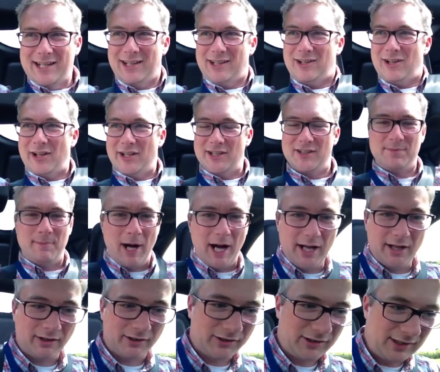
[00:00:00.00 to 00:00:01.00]
lot of
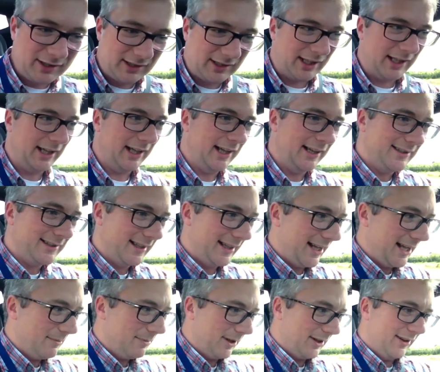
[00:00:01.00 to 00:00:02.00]
smiles
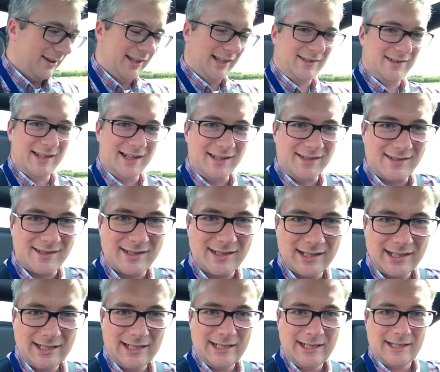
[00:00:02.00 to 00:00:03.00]
today, but this is
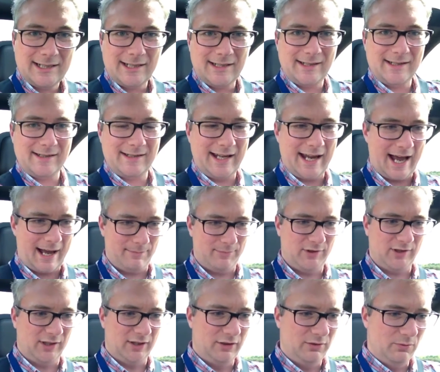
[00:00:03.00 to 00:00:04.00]
the
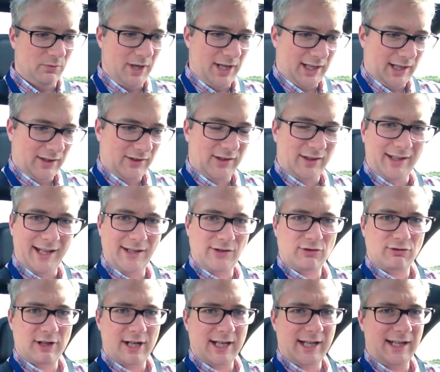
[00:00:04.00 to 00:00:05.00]
absolute winner. So let's
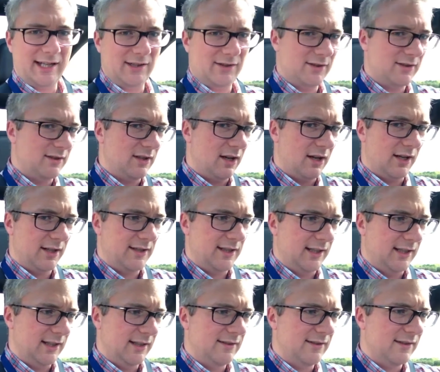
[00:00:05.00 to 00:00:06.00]
try and get it
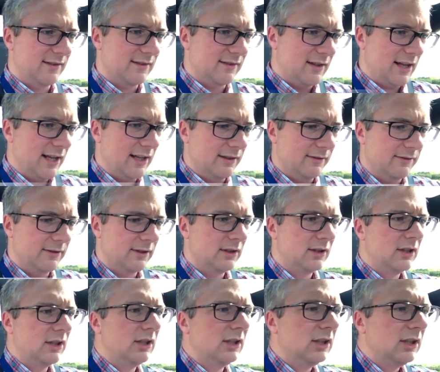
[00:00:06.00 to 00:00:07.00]
started. This is kind of
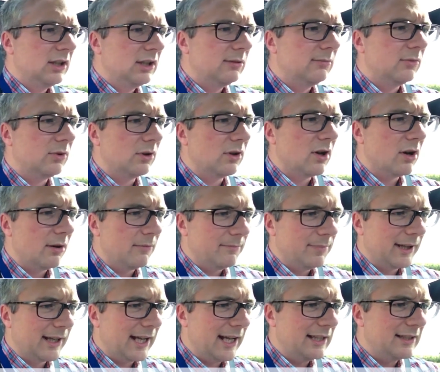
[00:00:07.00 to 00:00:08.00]
more
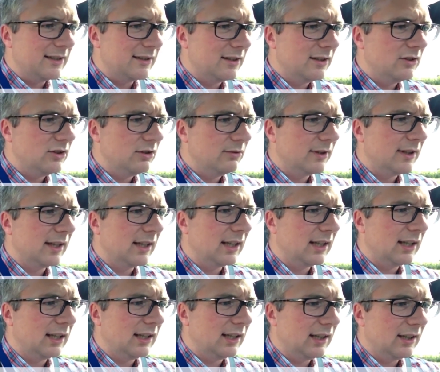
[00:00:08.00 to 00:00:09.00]
complicated than you would
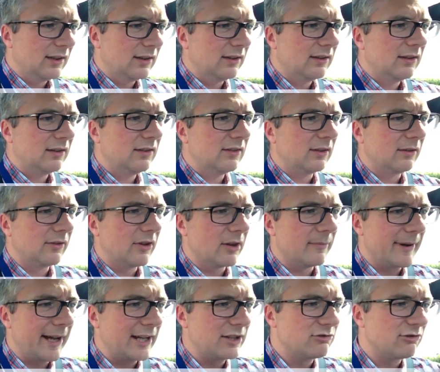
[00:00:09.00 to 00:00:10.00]
think it is. So I've got the
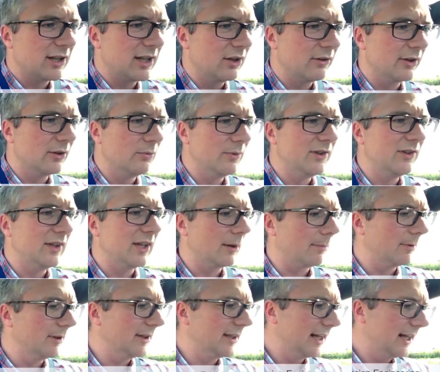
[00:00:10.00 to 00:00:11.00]
battery going whizzy
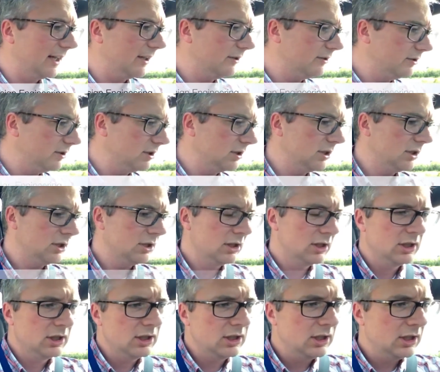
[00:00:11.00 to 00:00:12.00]
up and down.
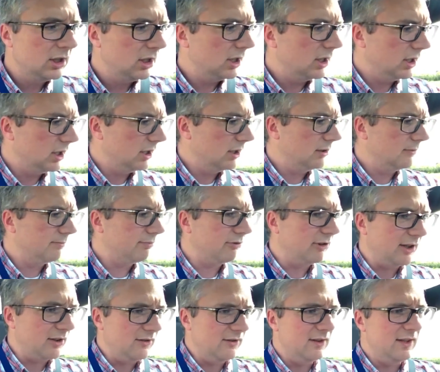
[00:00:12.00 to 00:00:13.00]

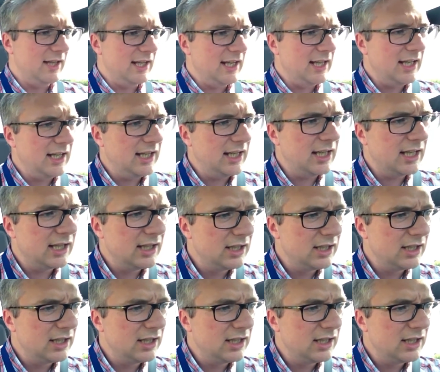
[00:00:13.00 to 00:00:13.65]
Press D.